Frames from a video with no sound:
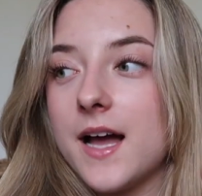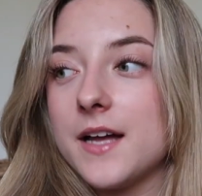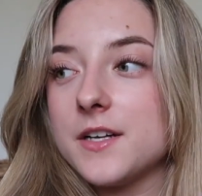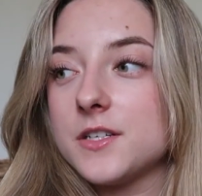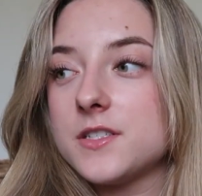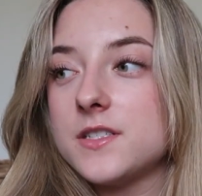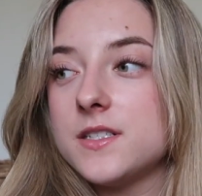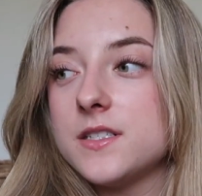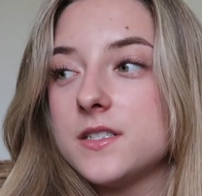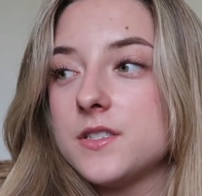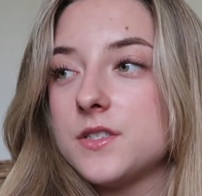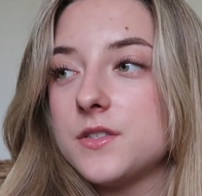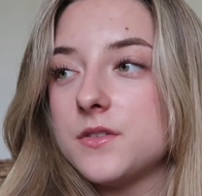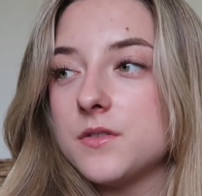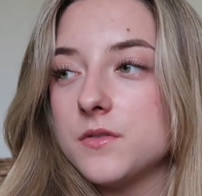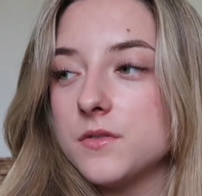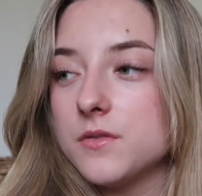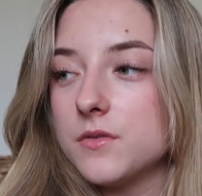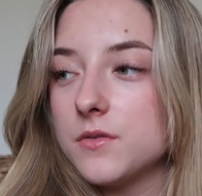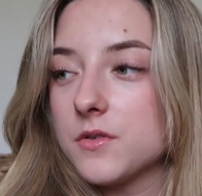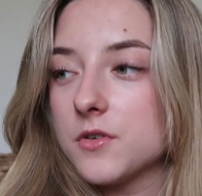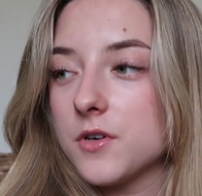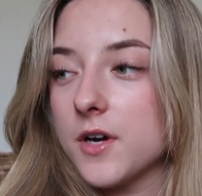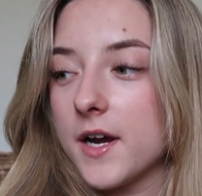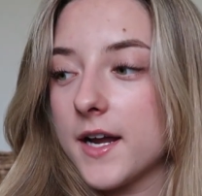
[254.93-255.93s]
I just need
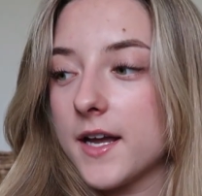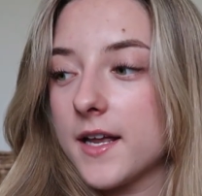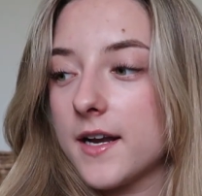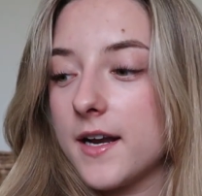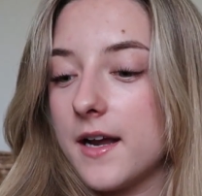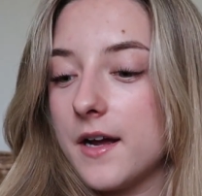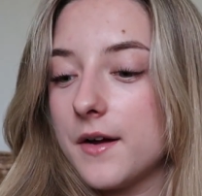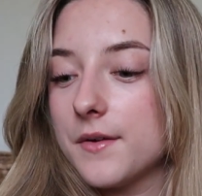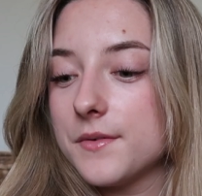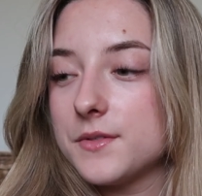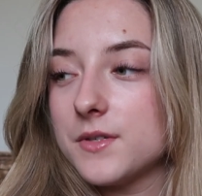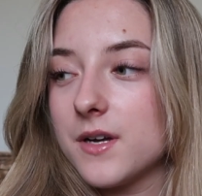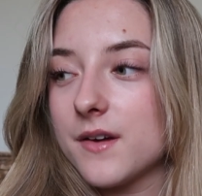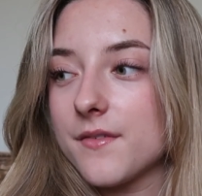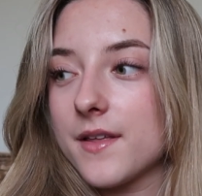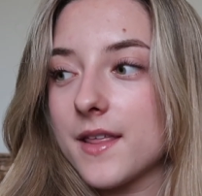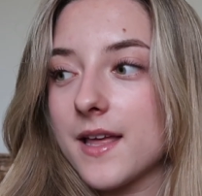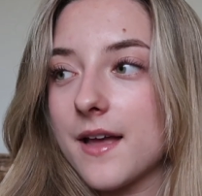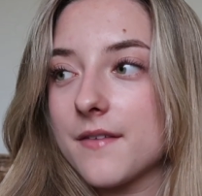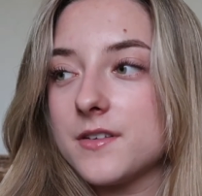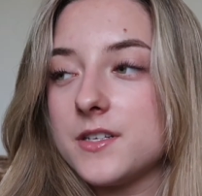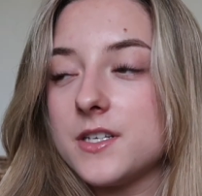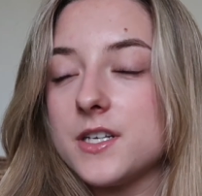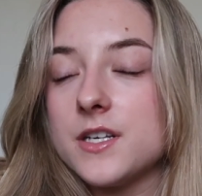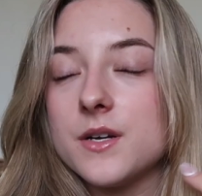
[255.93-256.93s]
to crank it out, do everything
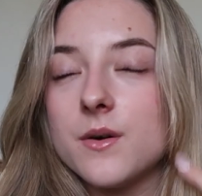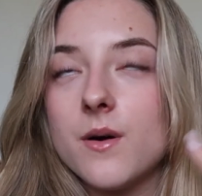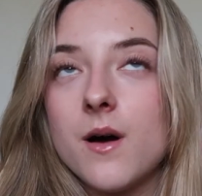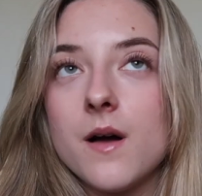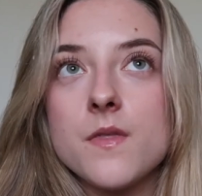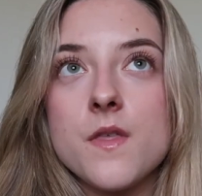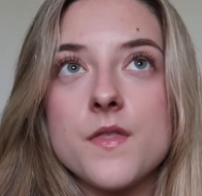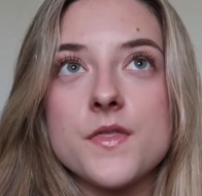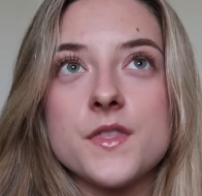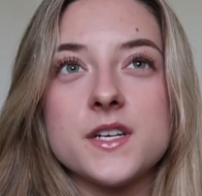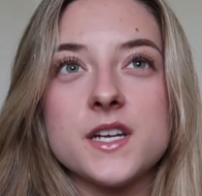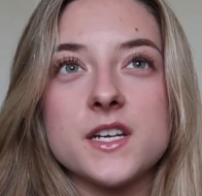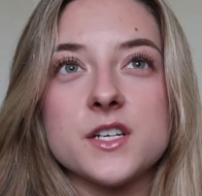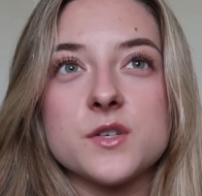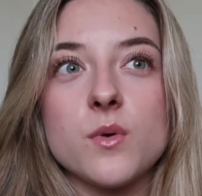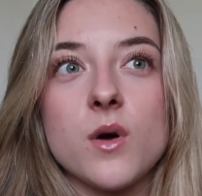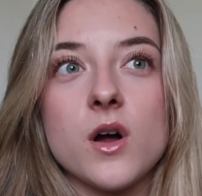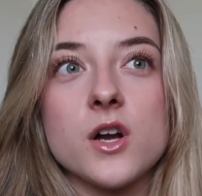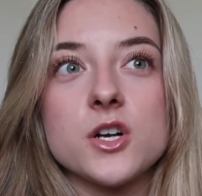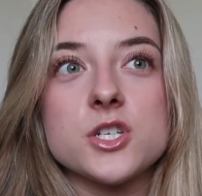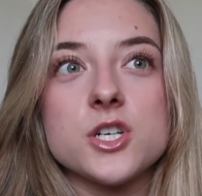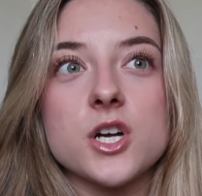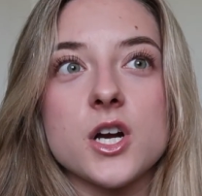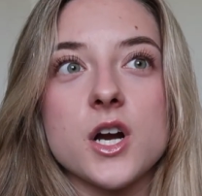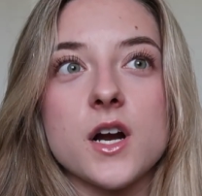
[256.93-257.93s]
I have to do, unload the
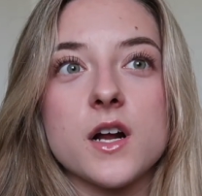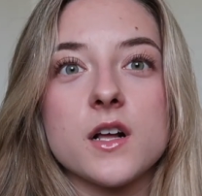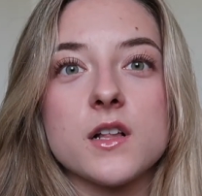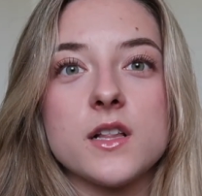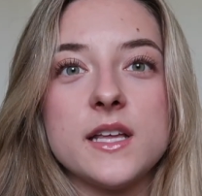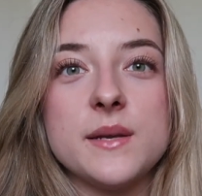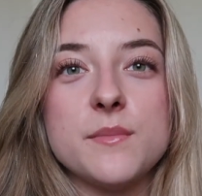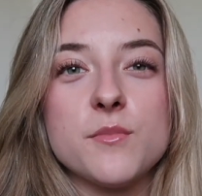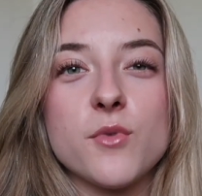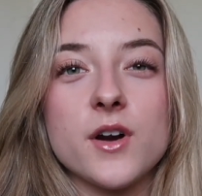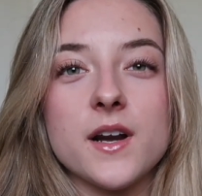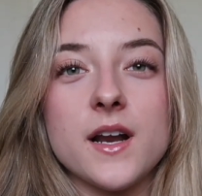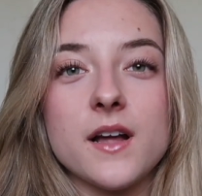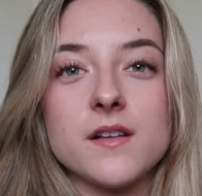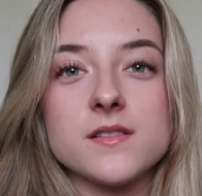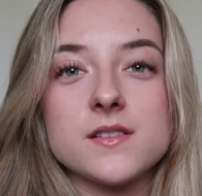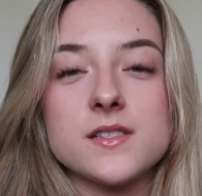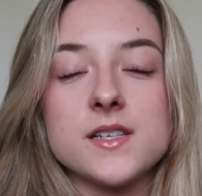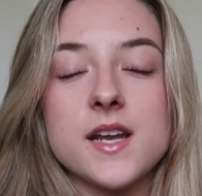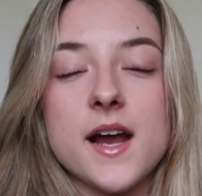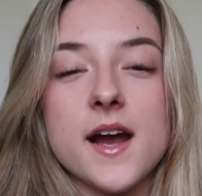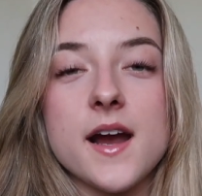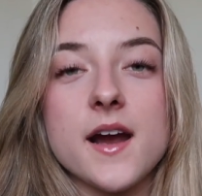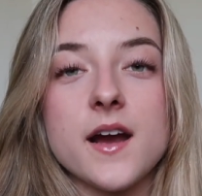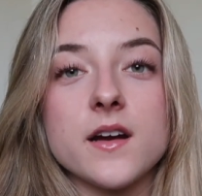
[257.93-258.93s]
dishwasher, clean more
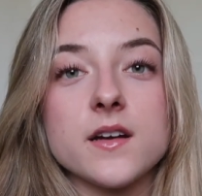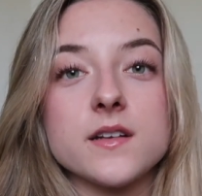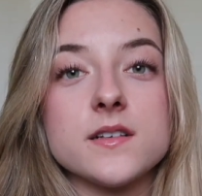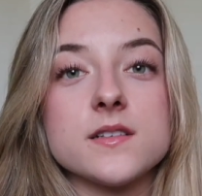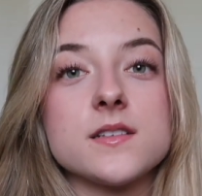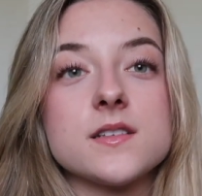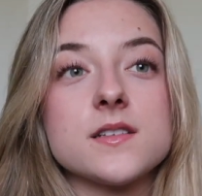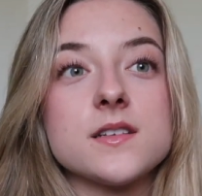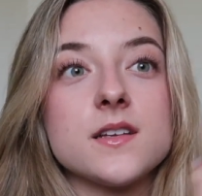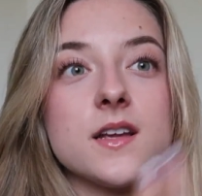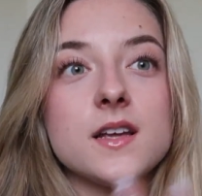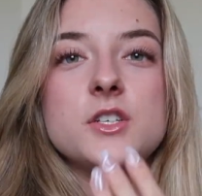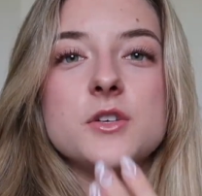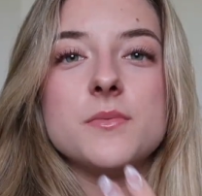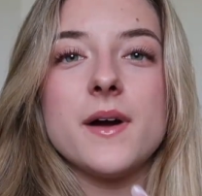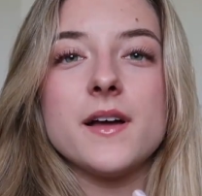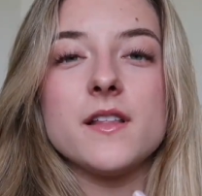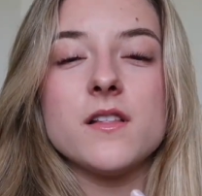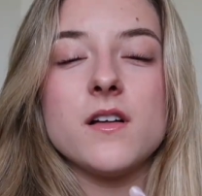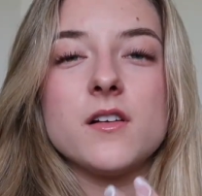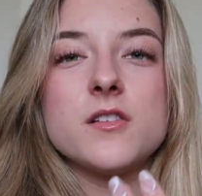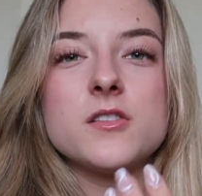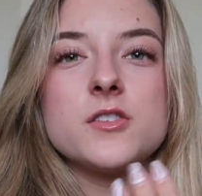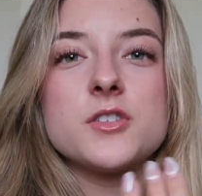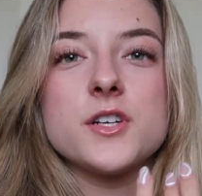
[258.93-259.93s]
downstairs, do my
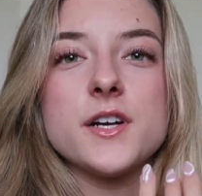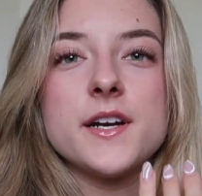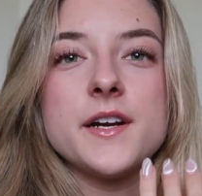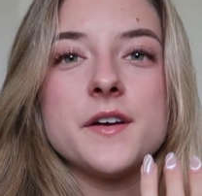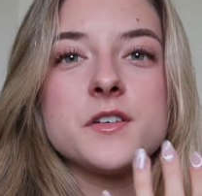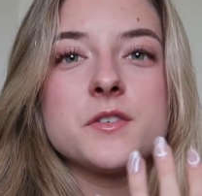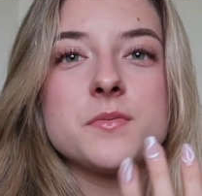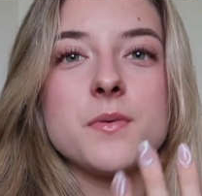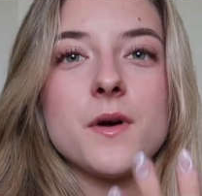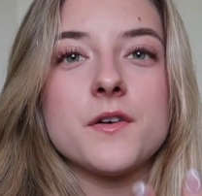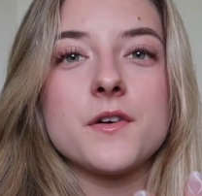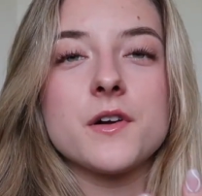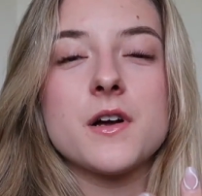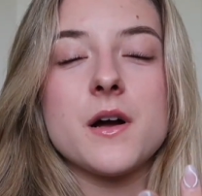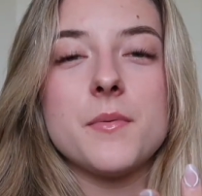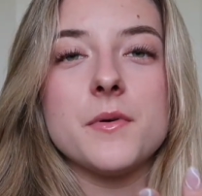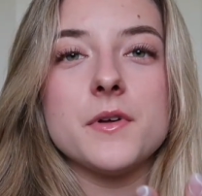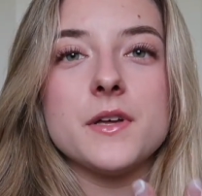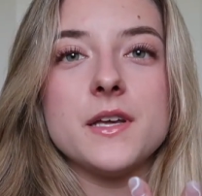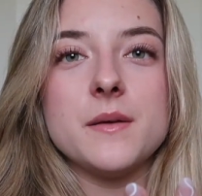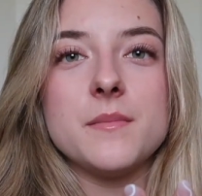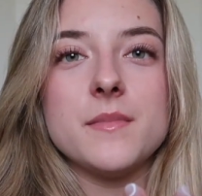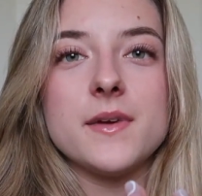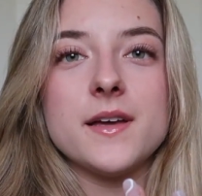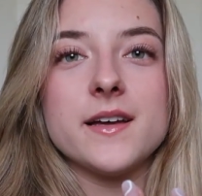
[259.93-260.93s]
laundry, respond to a couple
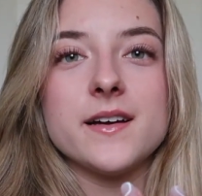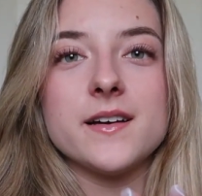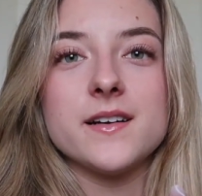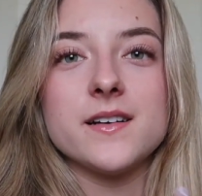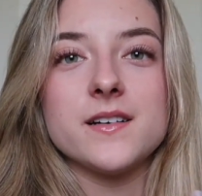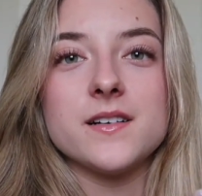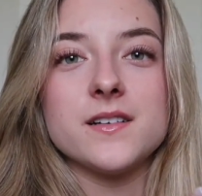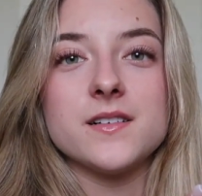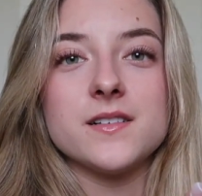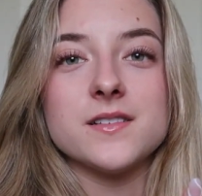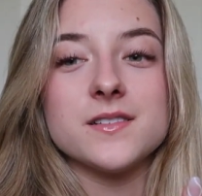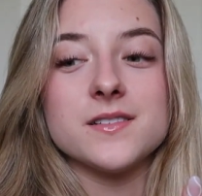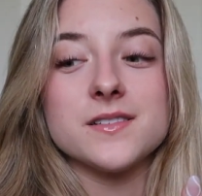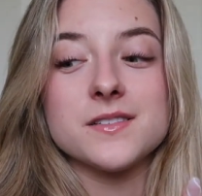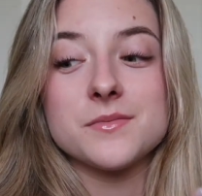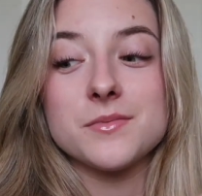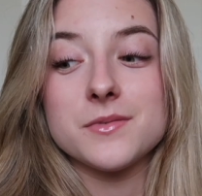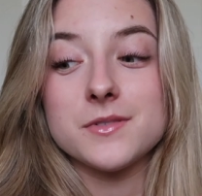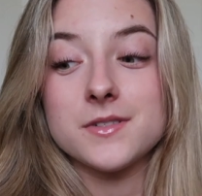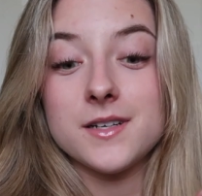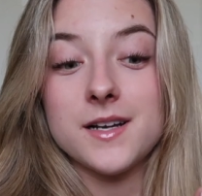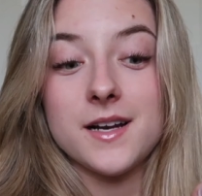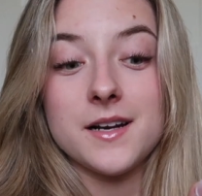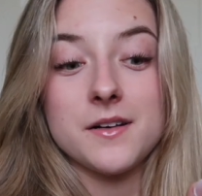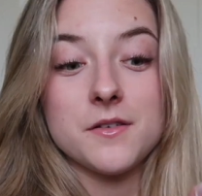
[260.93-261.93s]
emails,
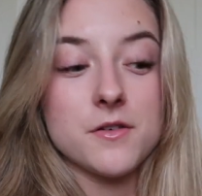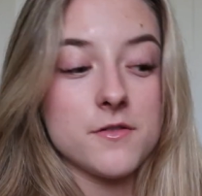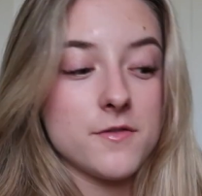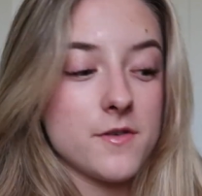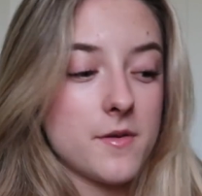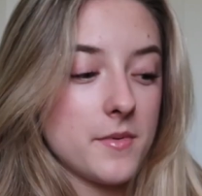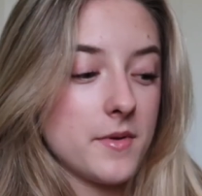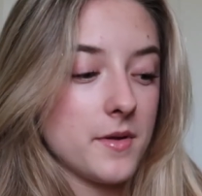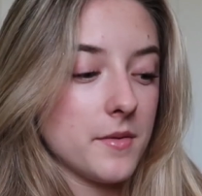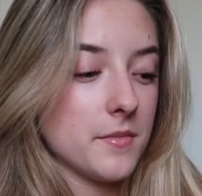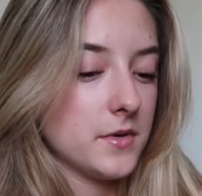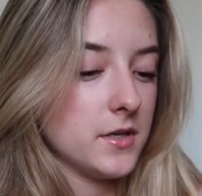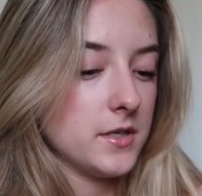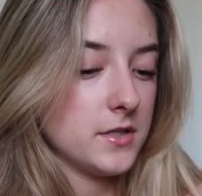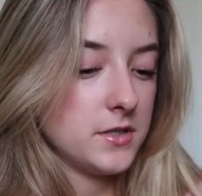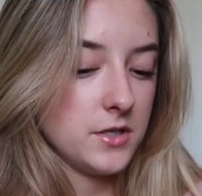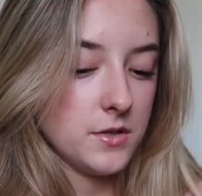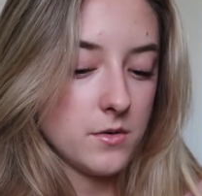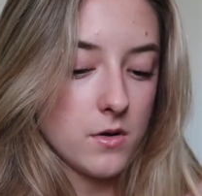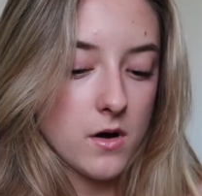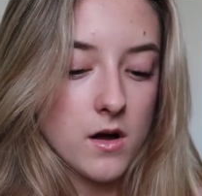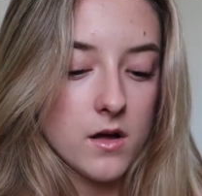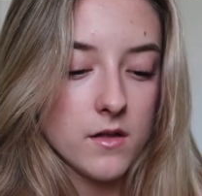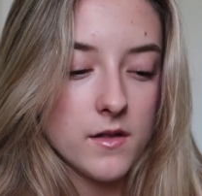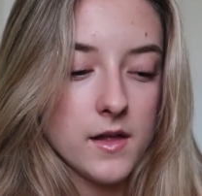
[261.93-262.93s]
which I don't know if I'll be able to
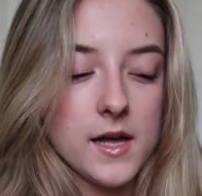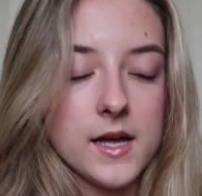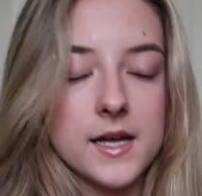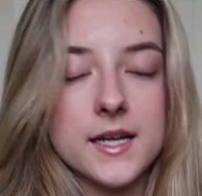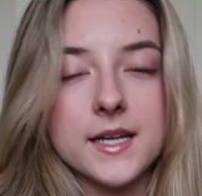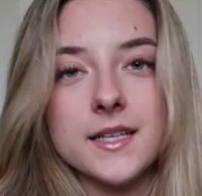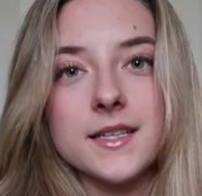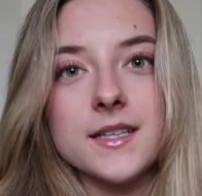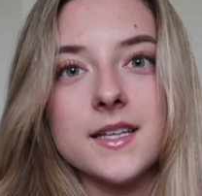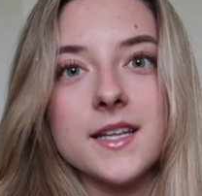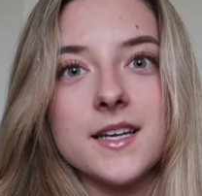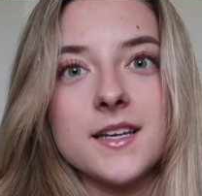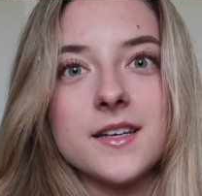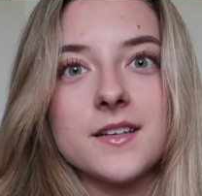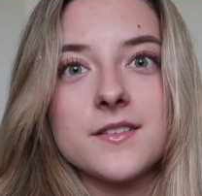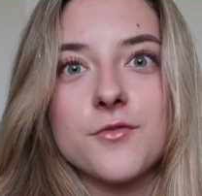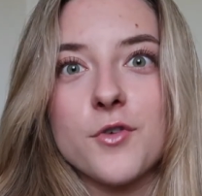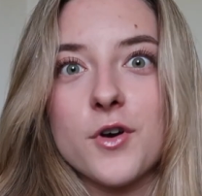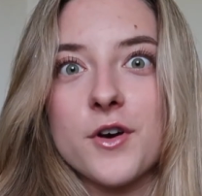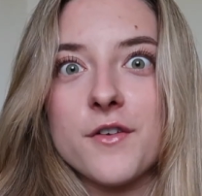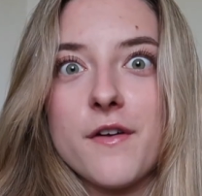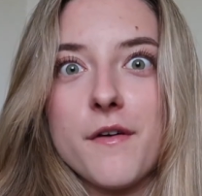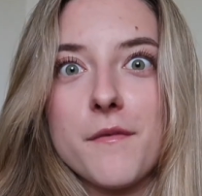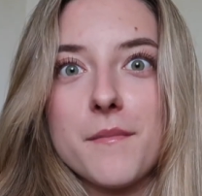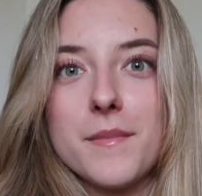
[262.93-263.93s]
do all that in like
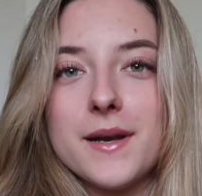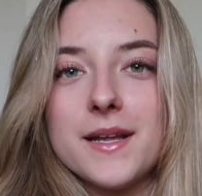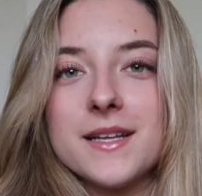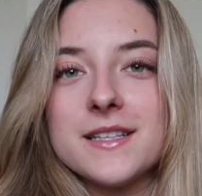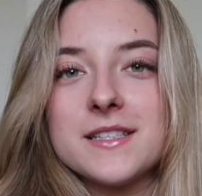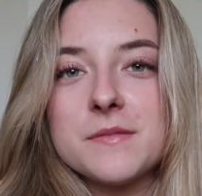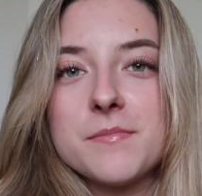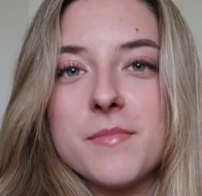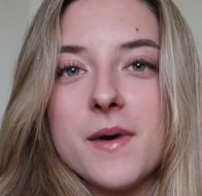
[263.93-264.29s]
45 minutes,